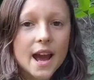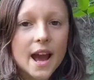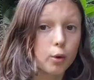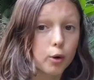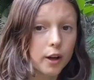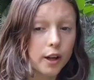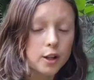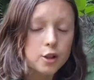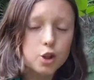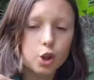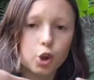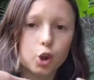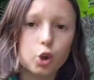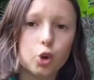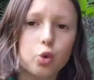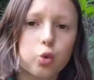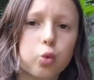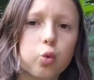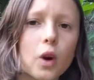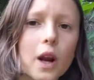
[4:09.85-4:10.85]
Moringa's a
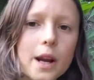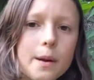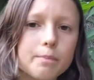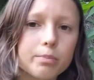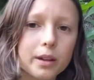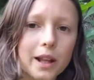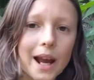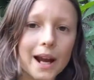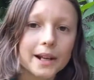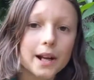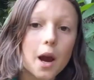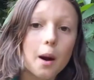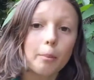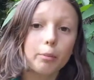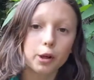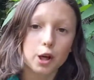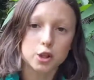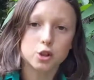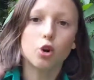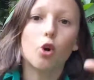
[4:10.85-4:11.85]
great plant,
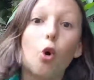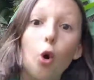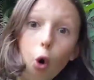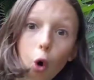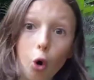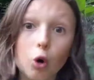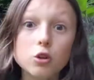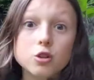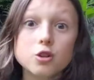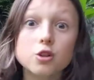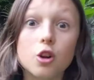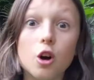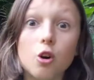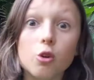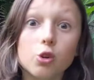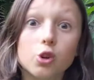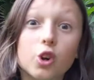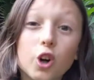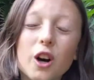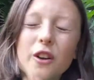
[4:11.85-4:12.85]
but it's
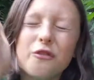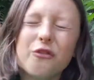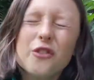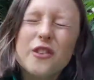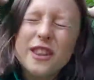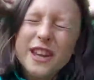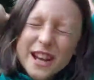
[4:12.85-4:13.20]
also good for